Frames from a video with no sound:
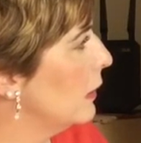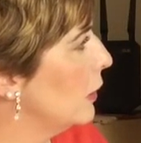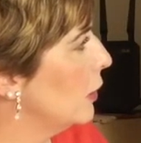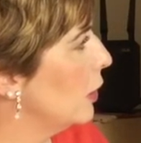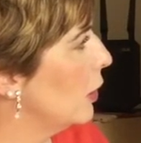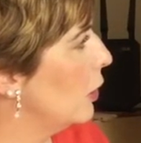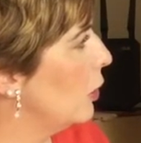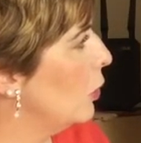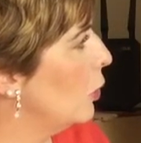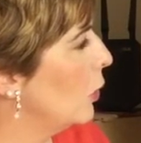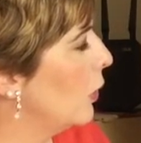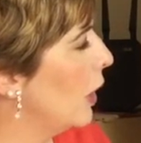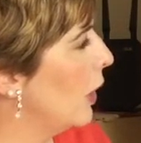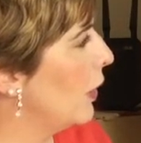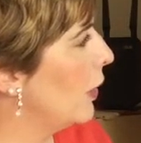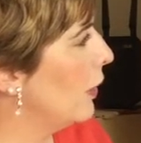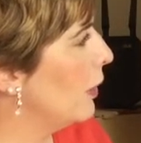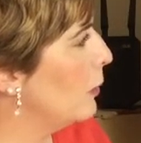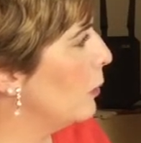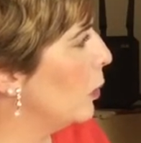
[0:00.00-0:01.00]
Look, the
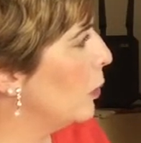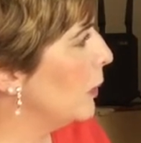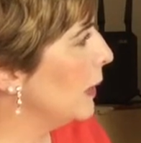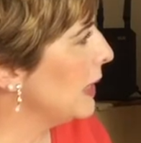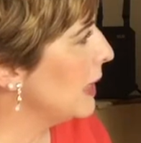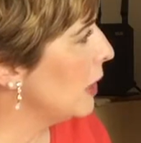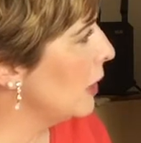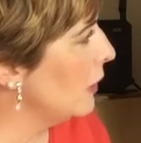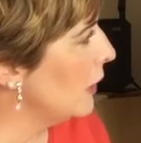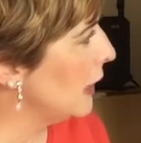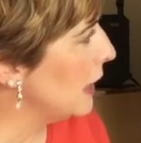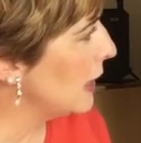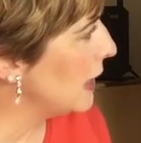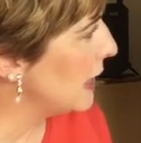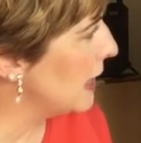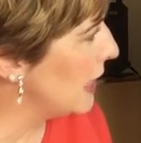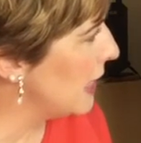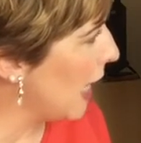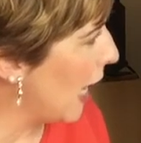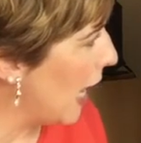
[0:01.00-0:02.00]
thermometer is
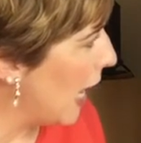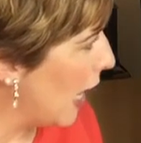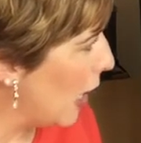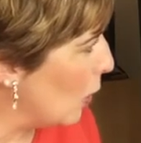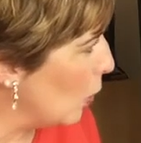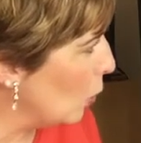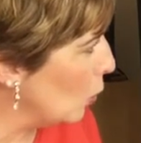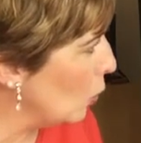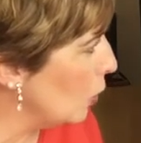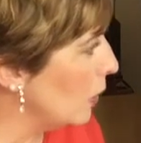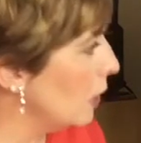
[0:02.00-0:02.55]
down.